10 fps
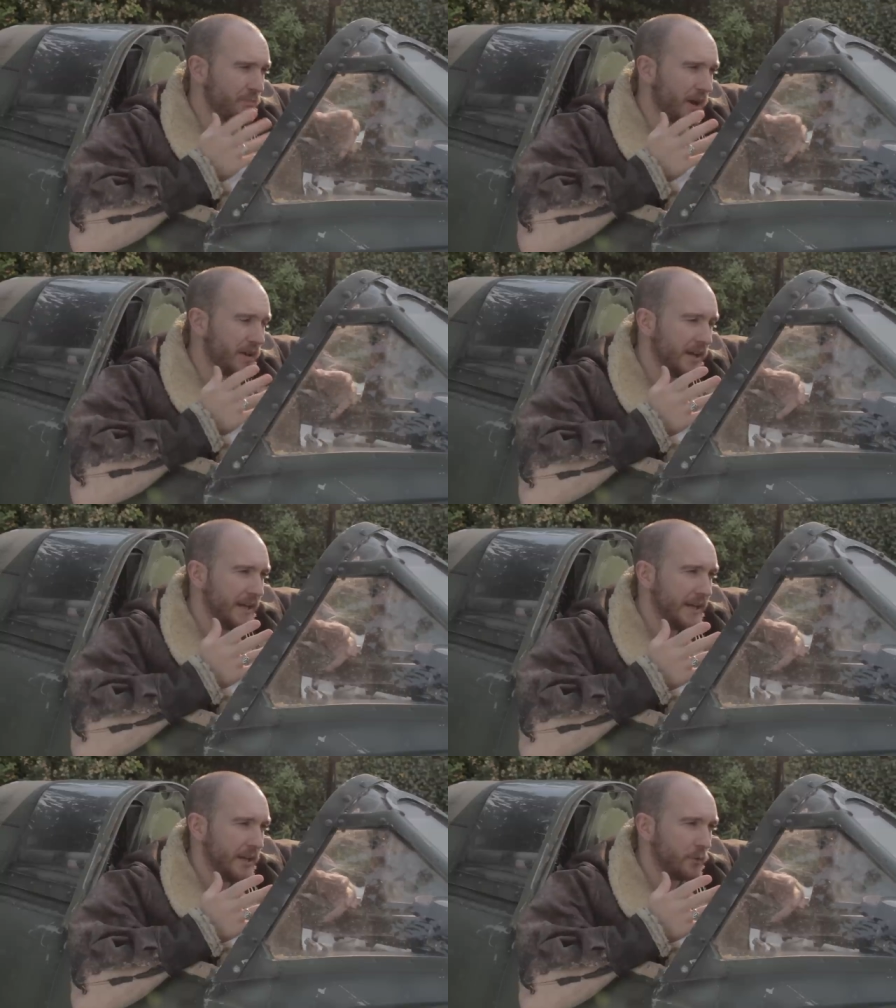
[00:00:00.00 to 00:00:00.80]
But
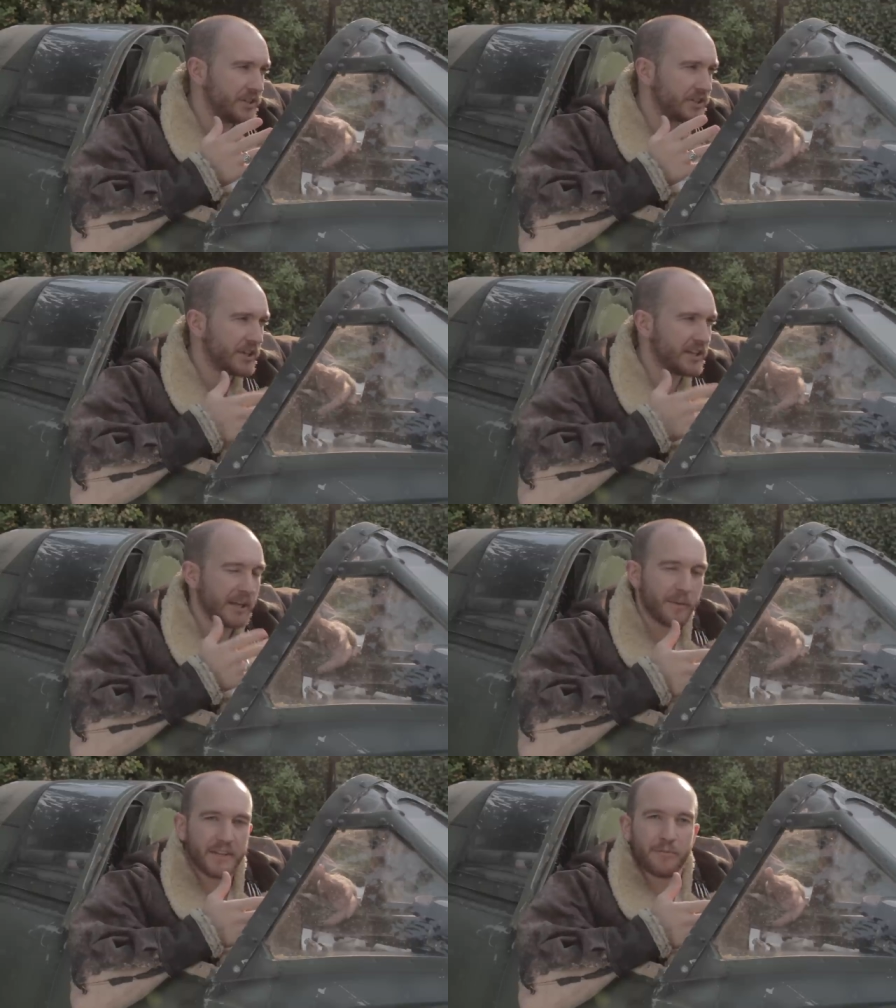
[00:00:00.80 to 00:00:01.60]
we started
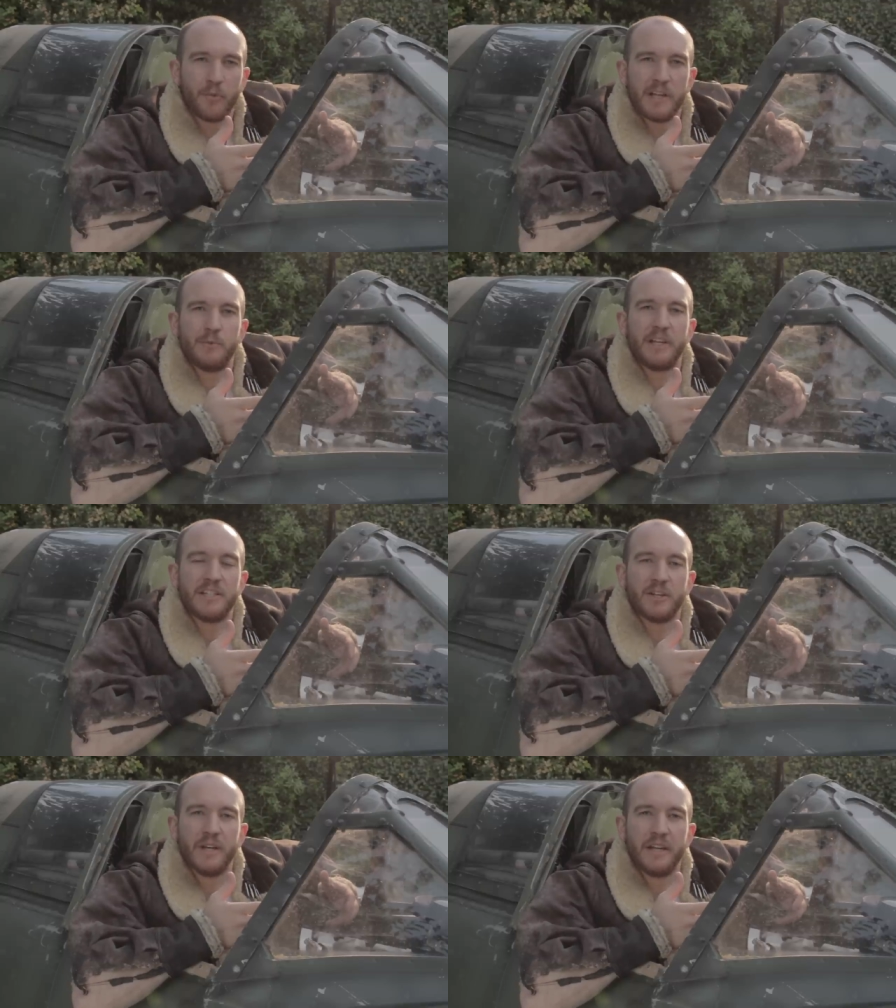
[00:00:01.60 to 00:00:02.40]
thinking about different ways we
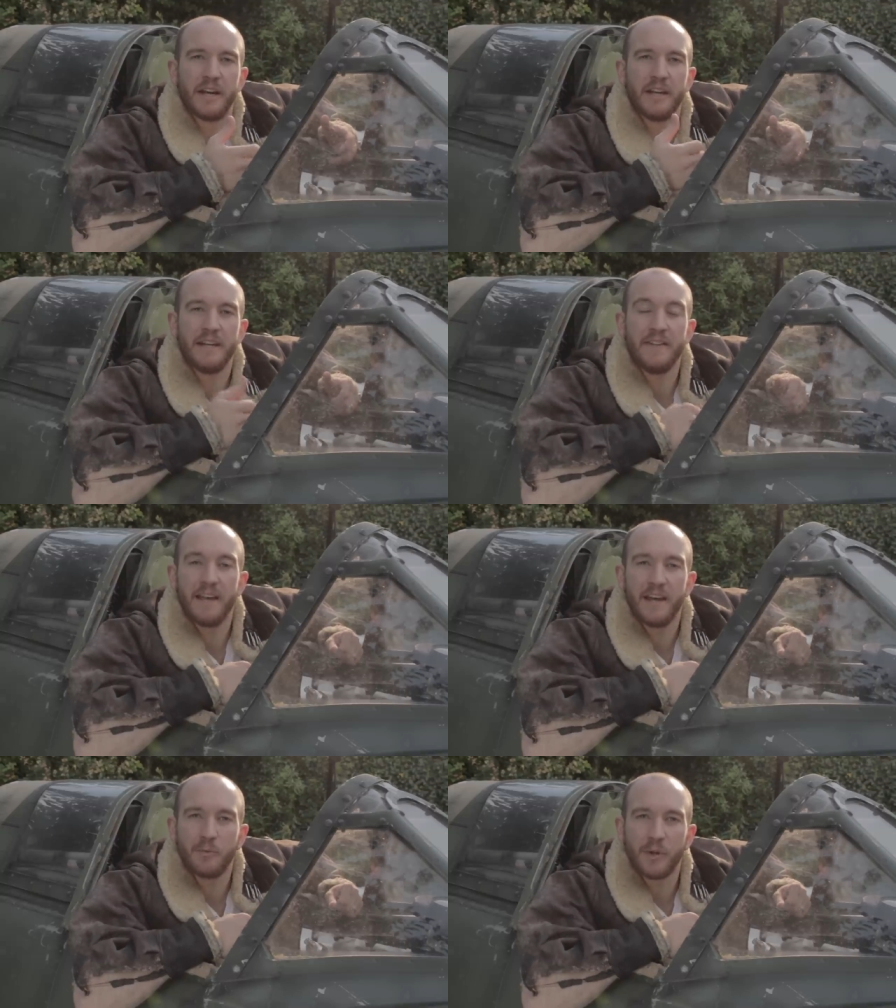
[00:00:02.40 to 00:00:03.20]
could do it, and in
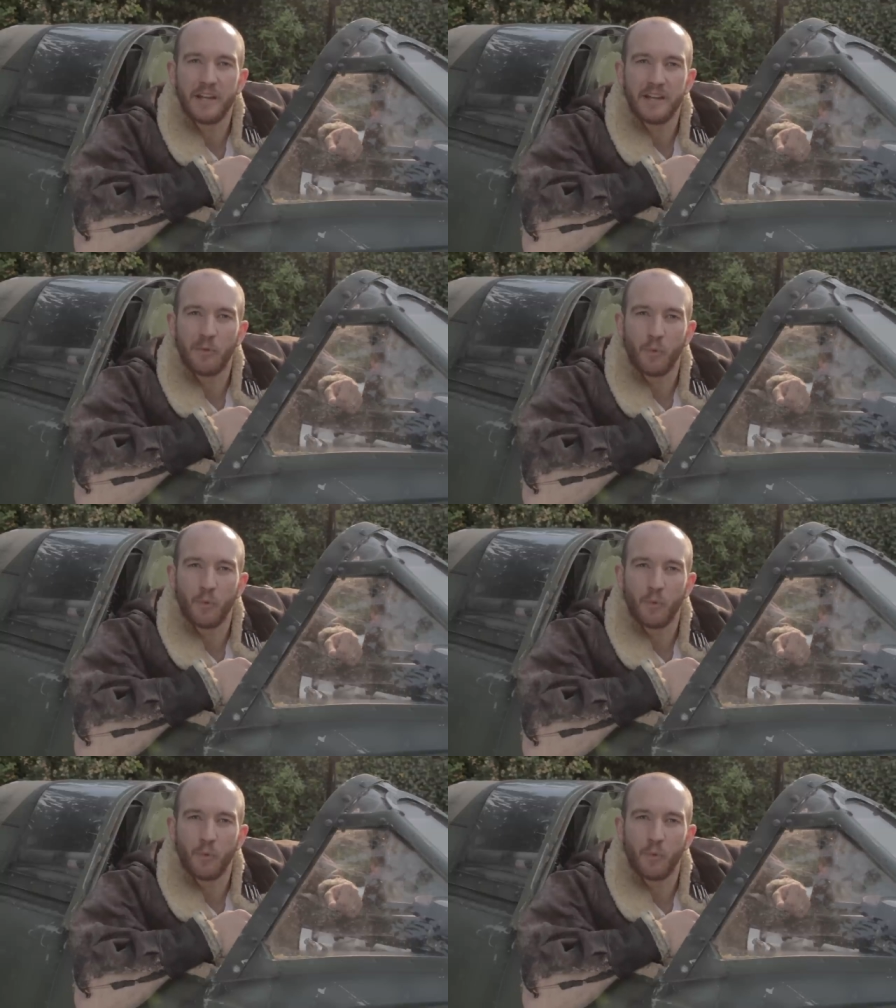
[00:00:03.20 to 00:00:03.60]
the end we ended